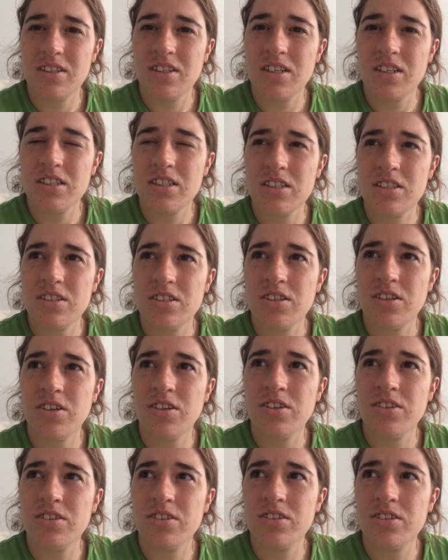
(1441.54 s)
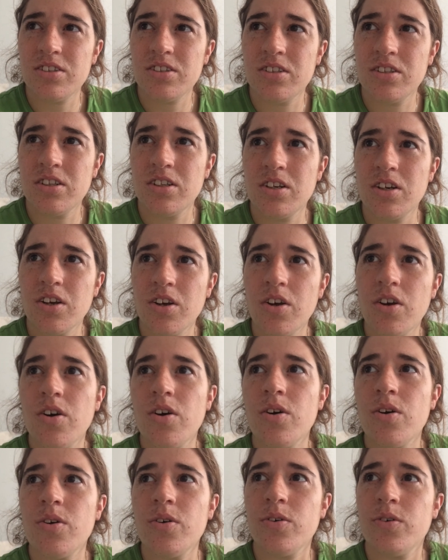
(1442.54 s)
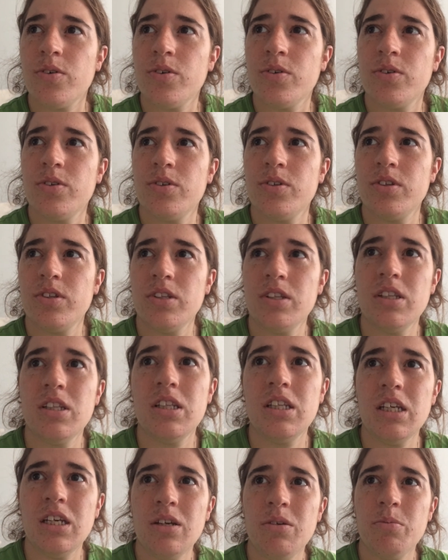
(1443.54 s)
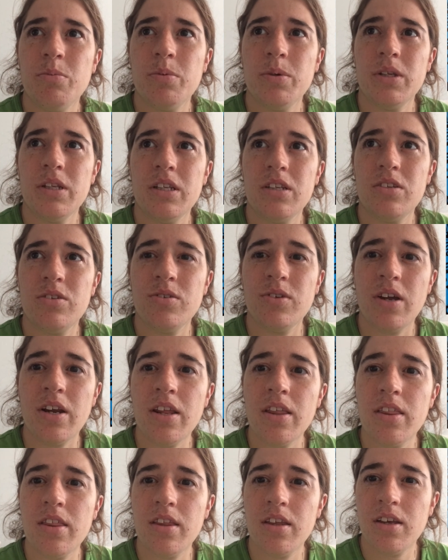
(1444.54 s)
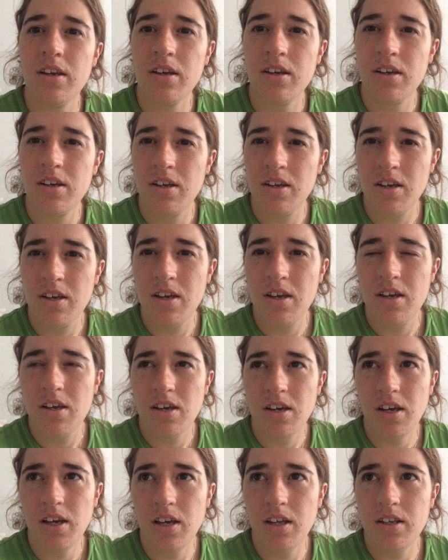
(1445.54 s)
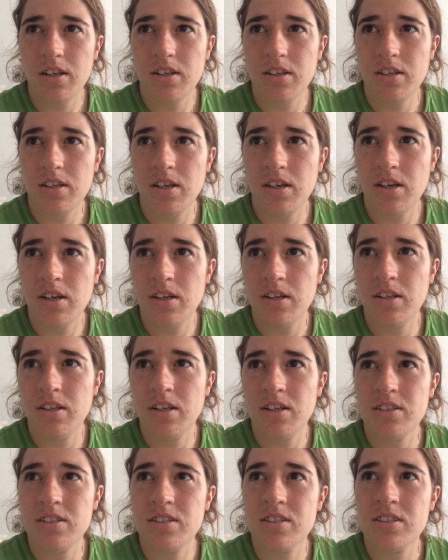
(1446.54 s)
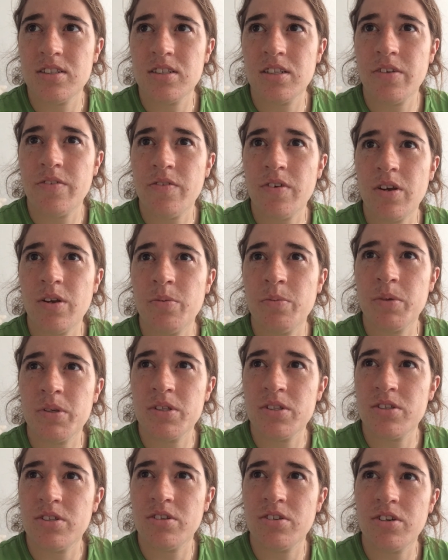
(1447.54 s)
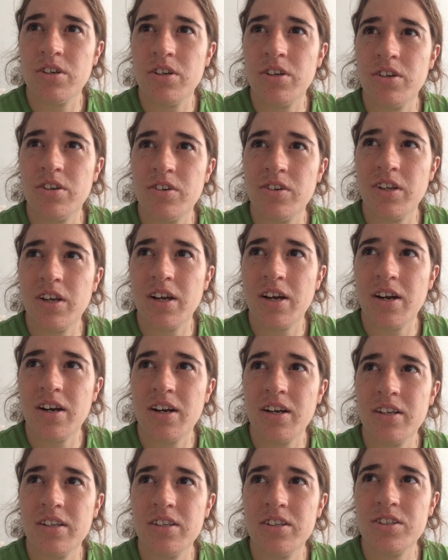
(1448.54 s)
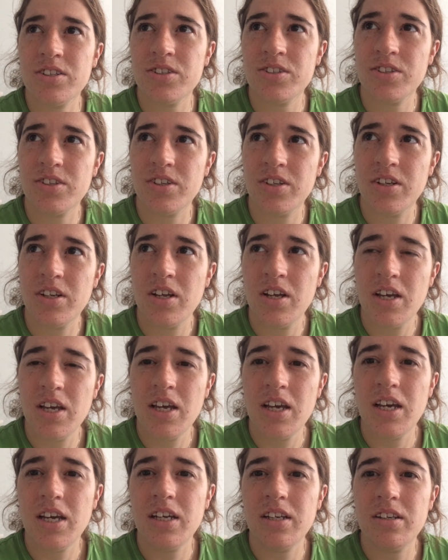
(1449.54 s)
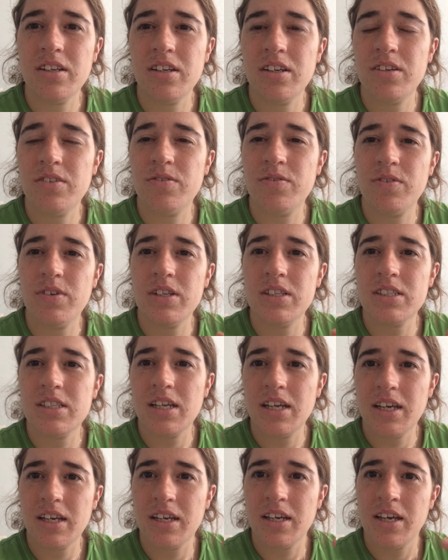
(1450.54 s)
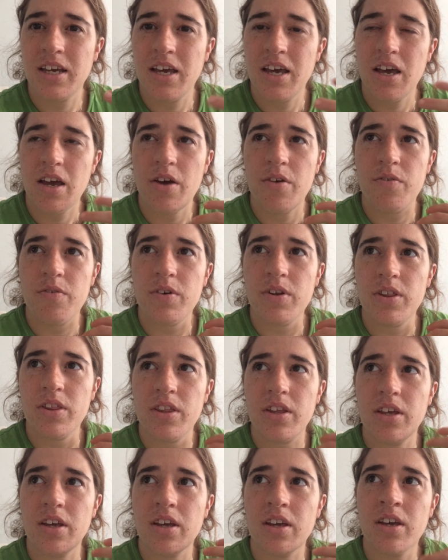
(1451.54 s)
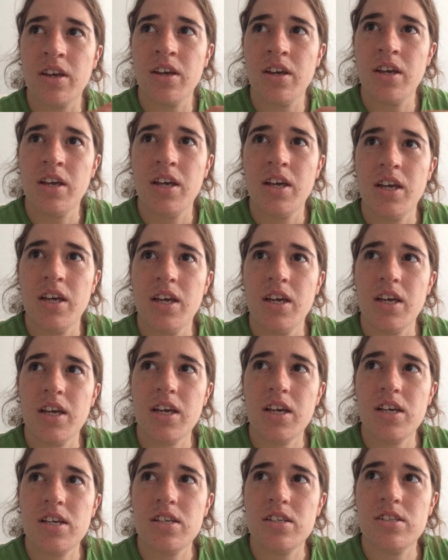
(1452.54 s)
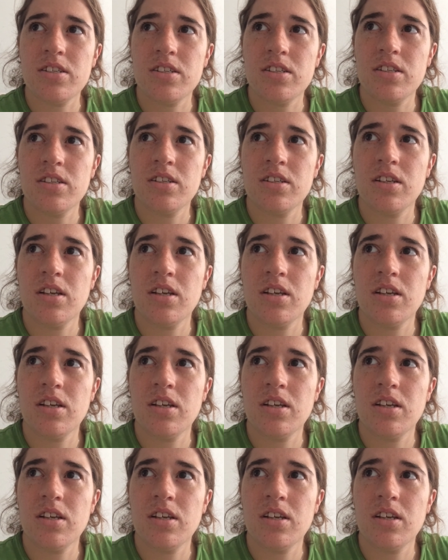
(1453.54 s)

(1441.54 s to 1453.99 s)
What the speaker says: does not go deep into anything. It doesn't develop the story or the characters. It feels like everything is